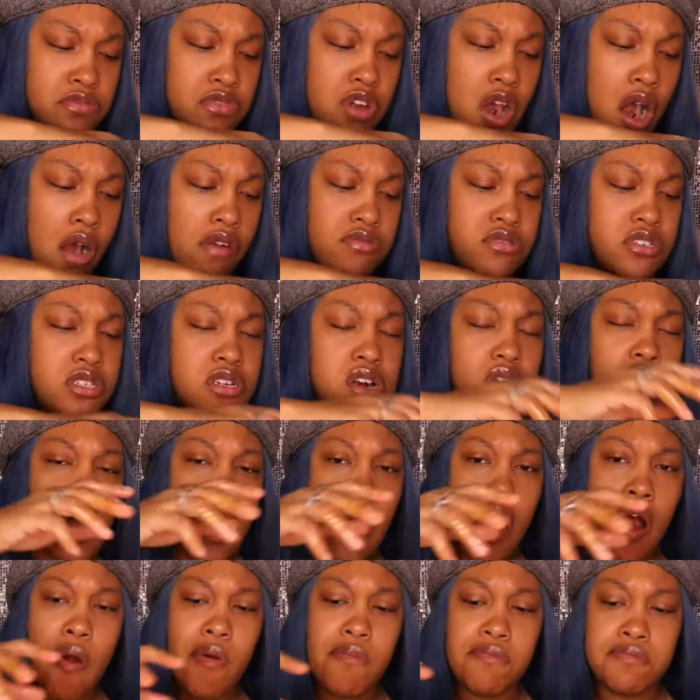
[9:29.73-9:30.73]
I'm gonna look
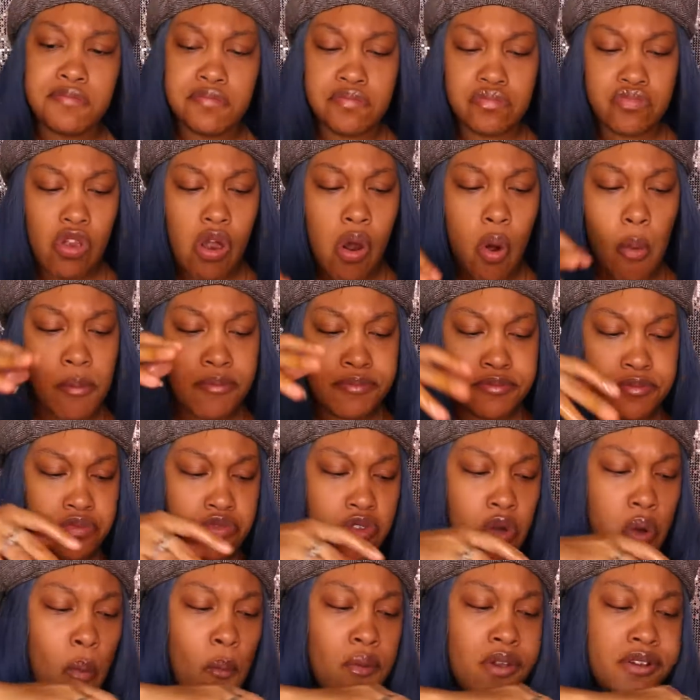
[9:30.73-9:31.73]
her.
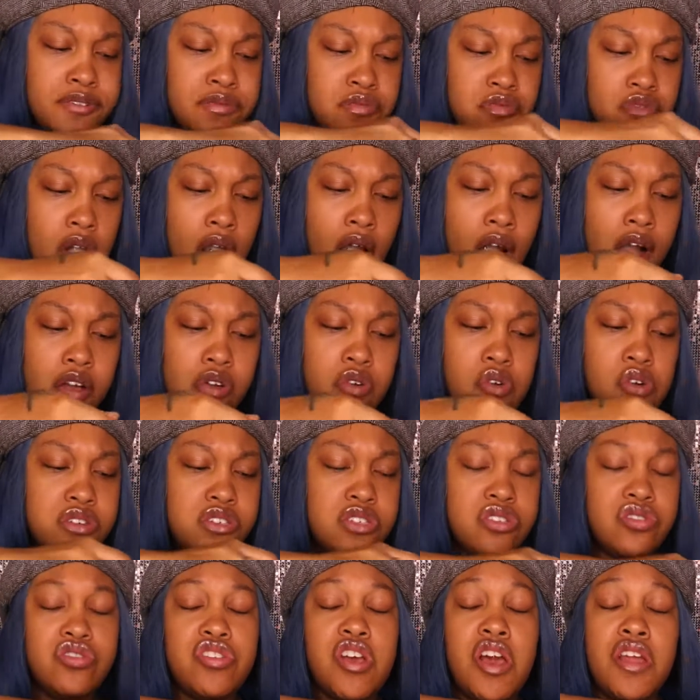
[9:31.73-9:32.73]
I go in
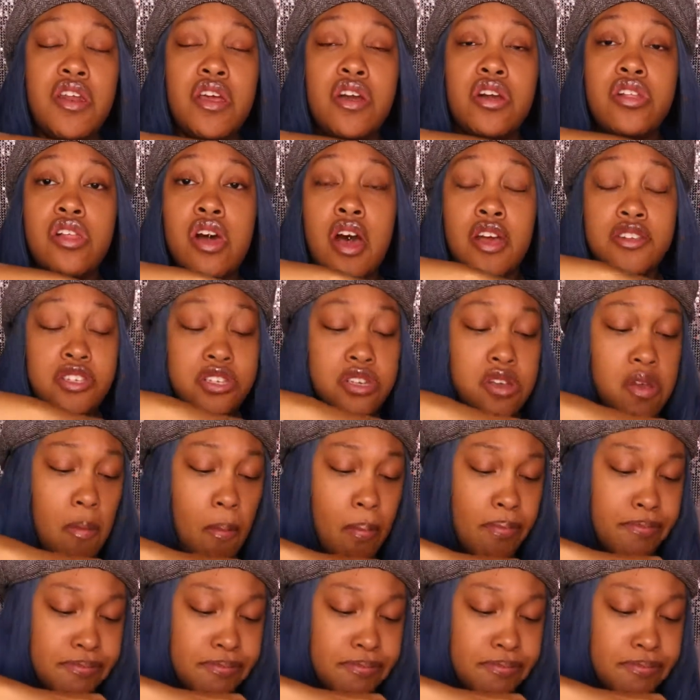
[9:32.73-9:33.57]
the china closet